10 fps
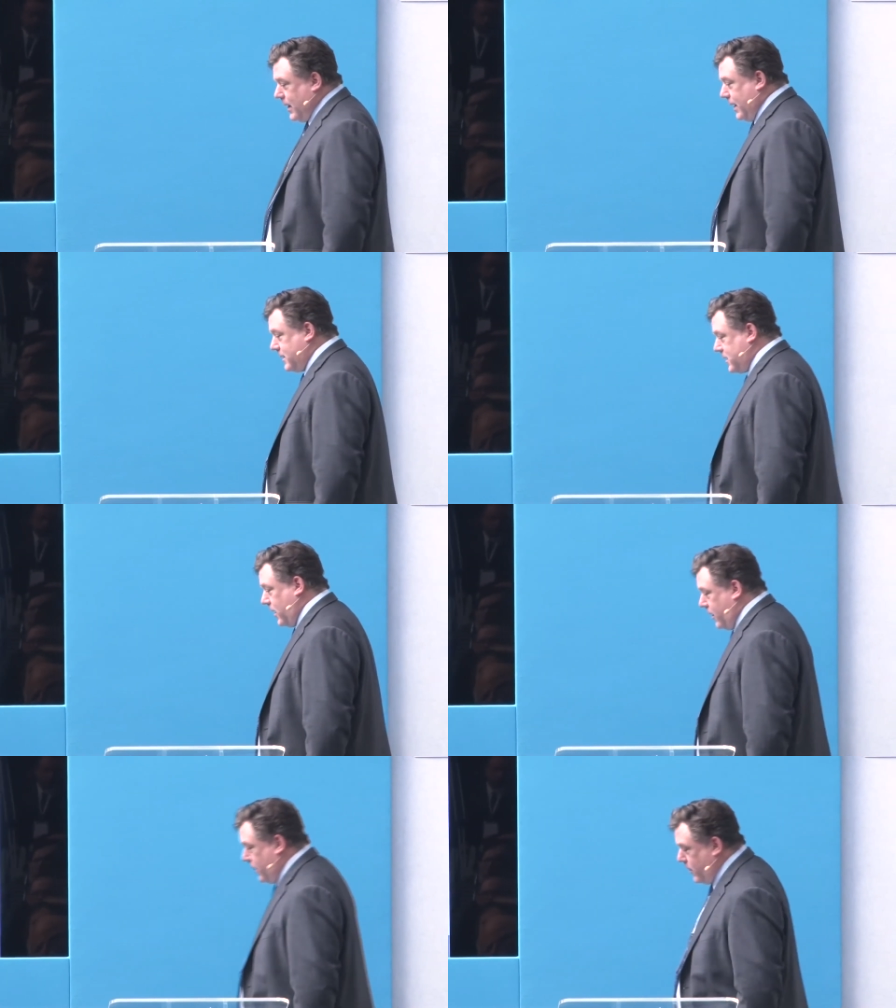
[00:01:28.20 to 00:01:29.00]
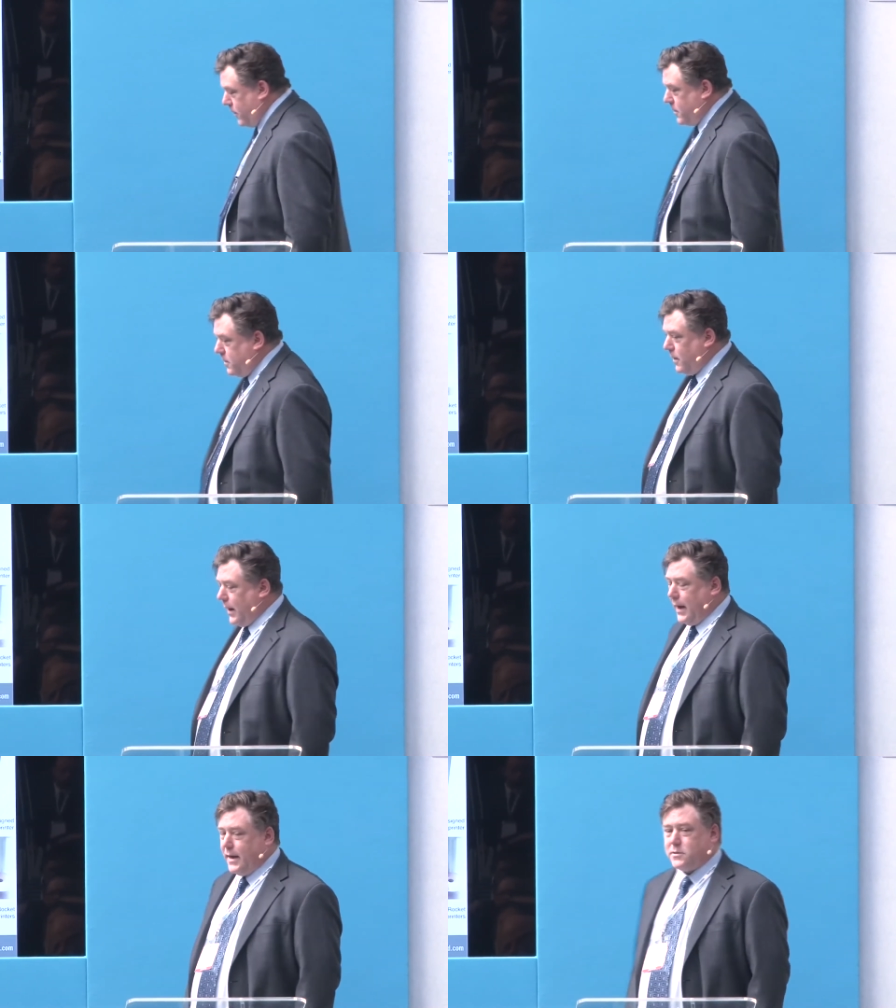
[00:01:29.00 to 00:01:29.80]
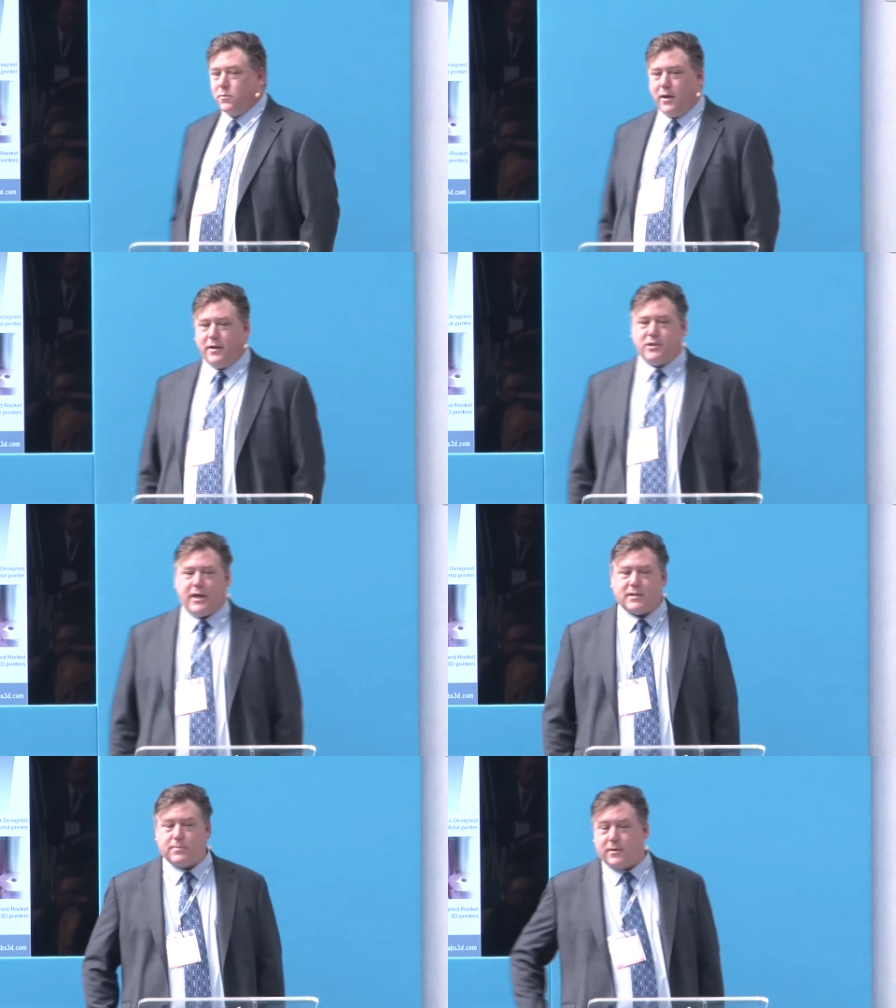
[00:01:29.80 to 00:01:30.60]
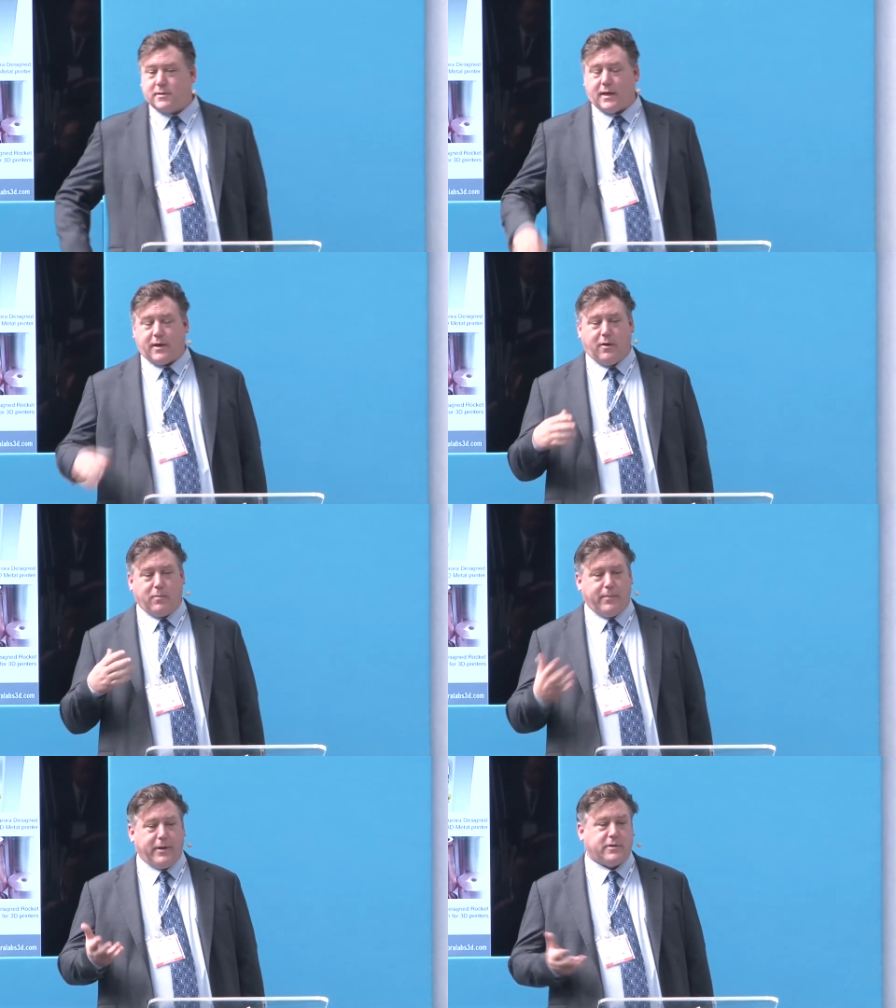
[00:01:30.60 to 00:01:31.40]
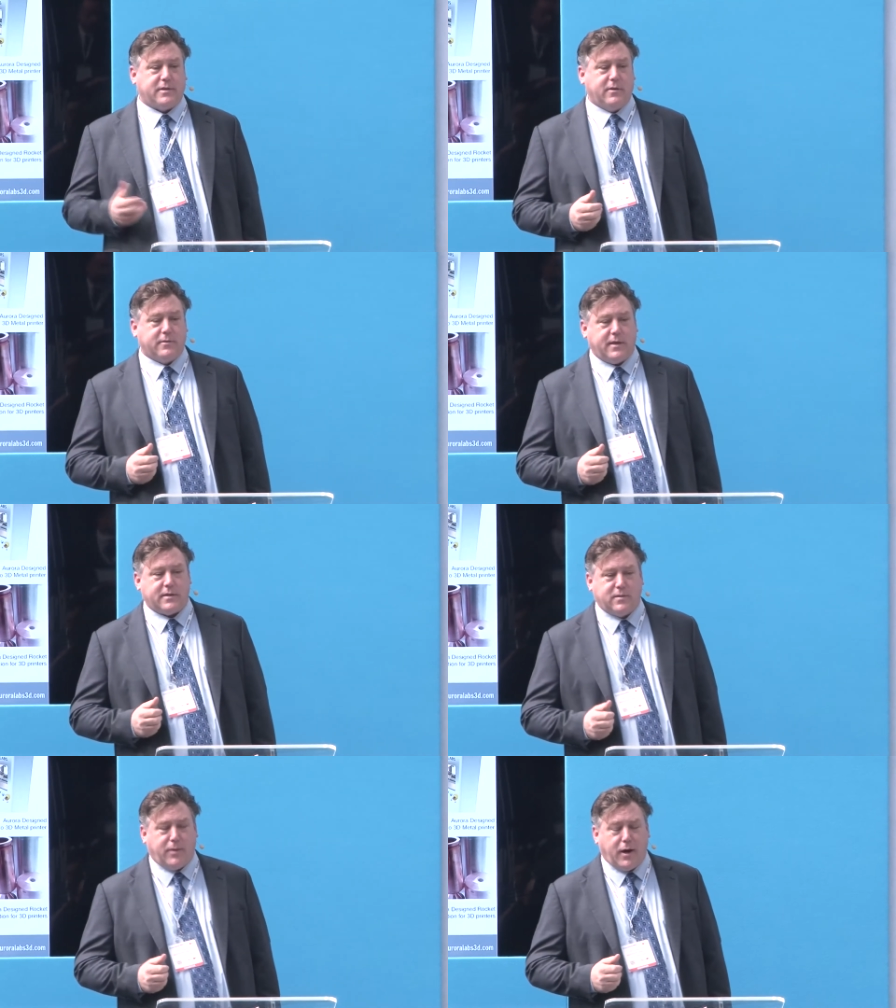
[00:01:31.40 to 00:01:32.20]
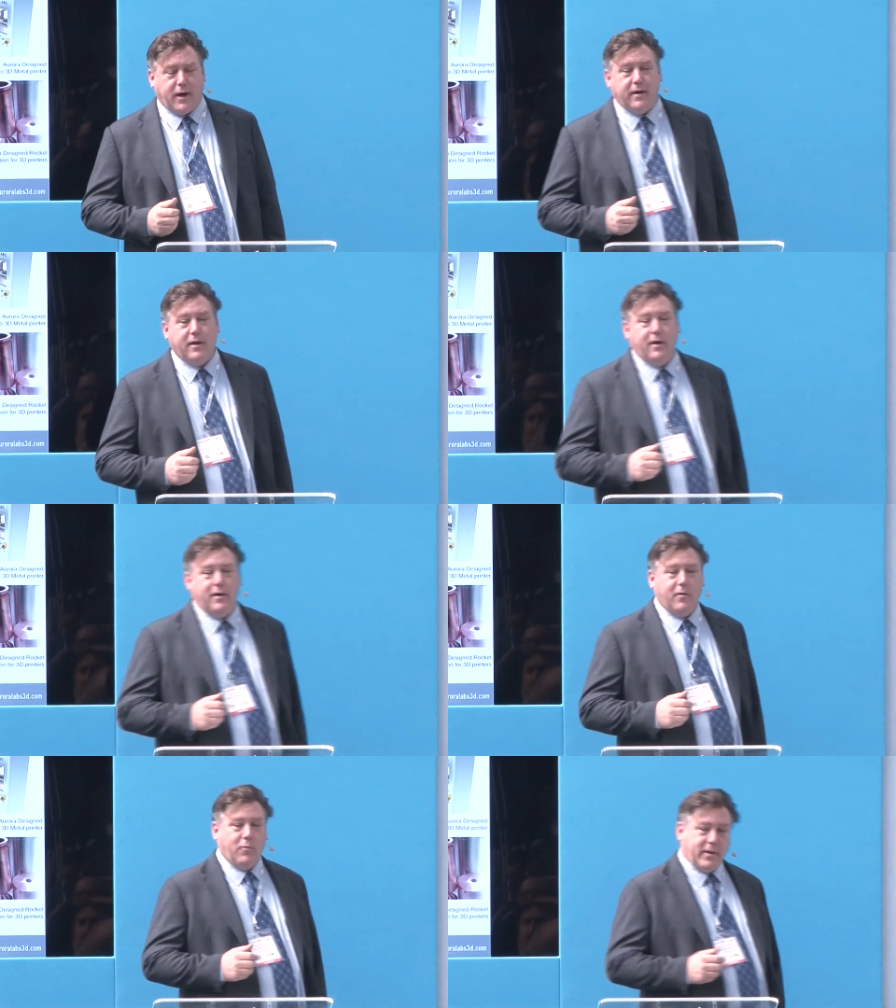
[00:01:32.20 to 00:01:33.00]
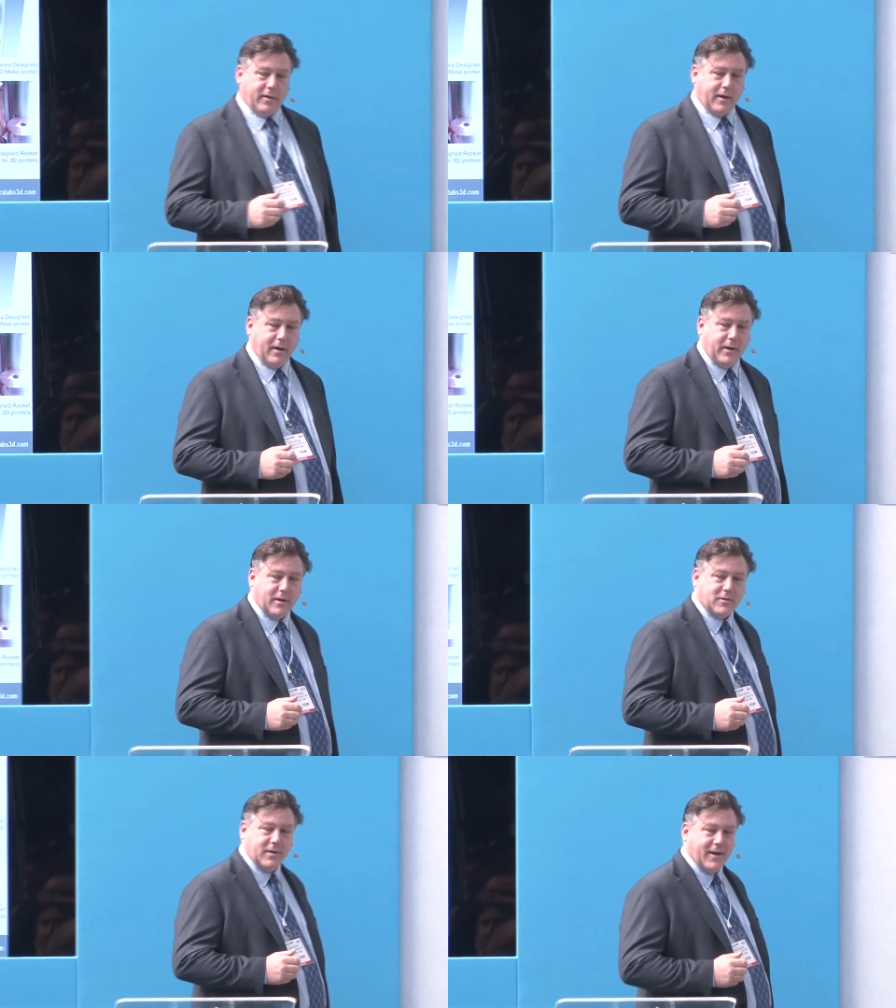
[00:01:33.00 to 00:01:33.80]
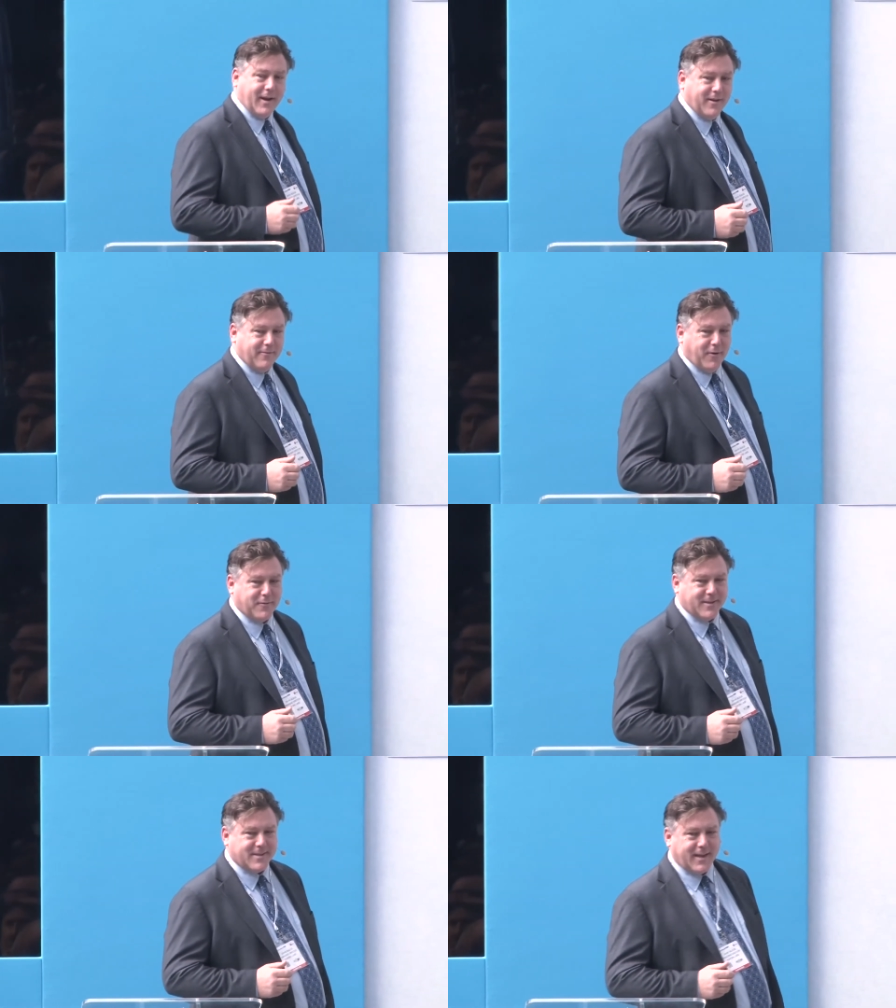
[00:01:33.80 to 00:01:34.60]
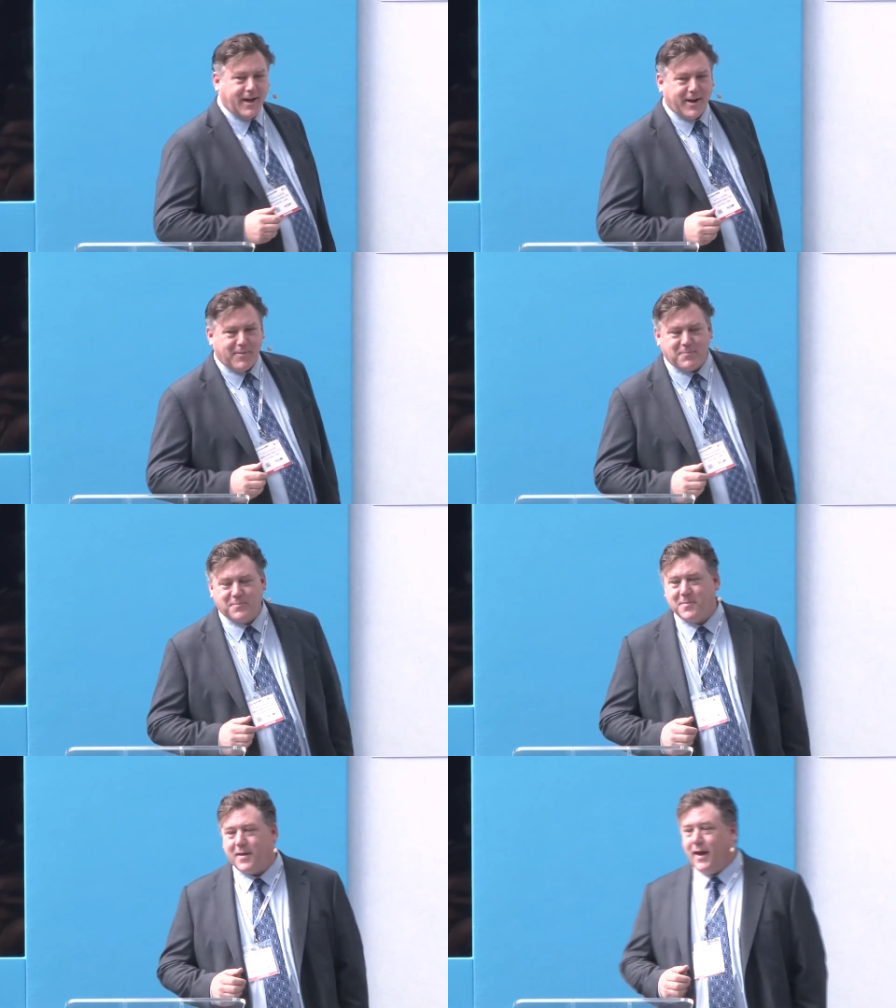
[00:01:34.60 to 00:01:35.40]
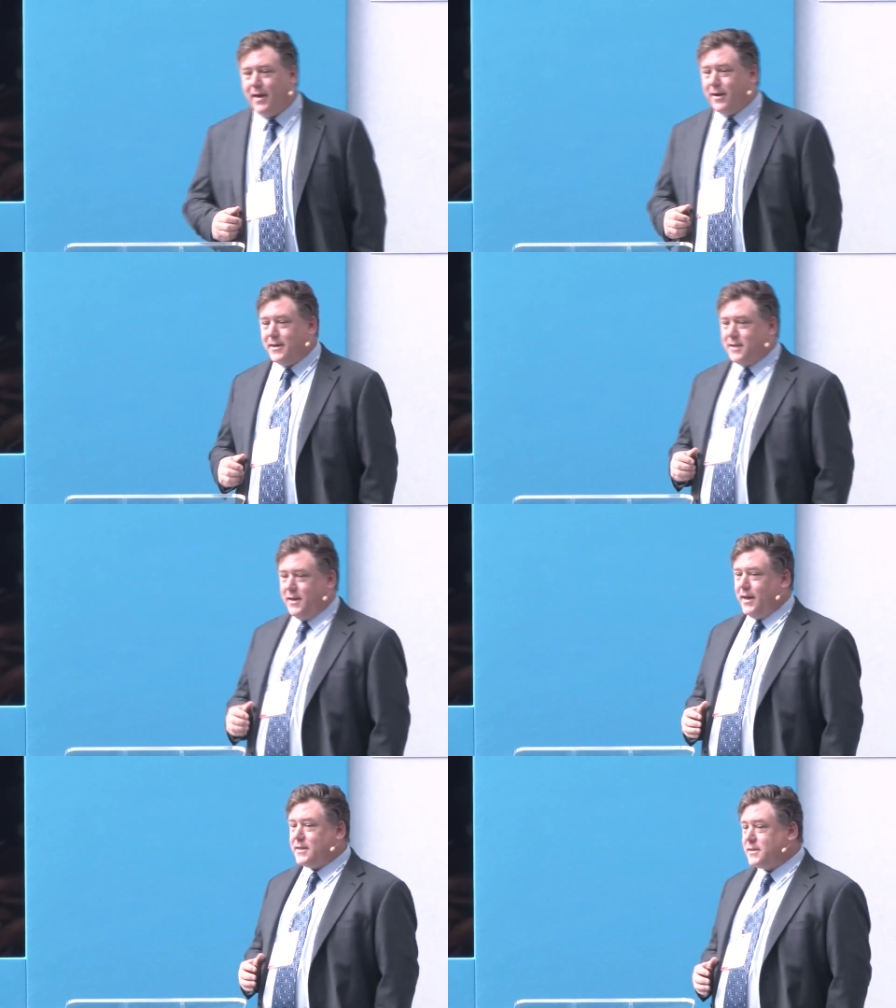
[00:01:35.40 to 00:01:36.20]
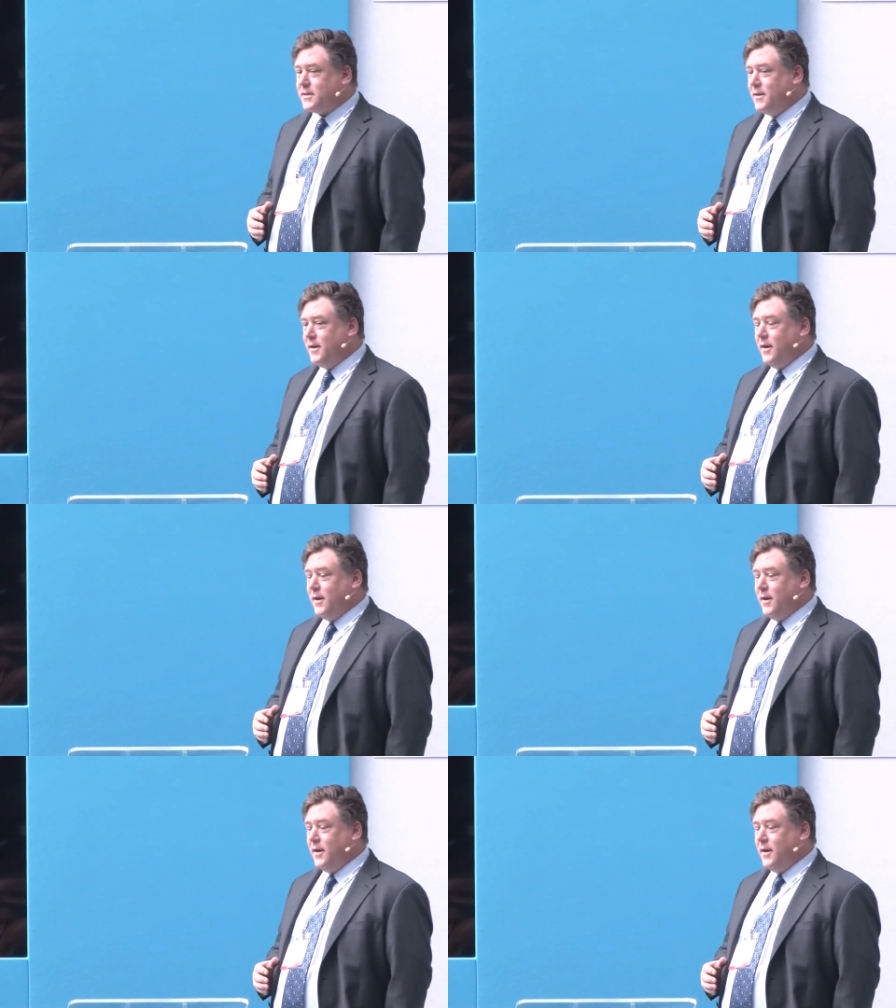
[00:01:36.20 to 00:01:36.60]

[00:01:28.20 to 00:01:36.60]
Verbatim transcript: And so I asked Will and Jess, because they had complementary skill sets to mine, whether they'd be interested in getting involved in the startup, and they said yes.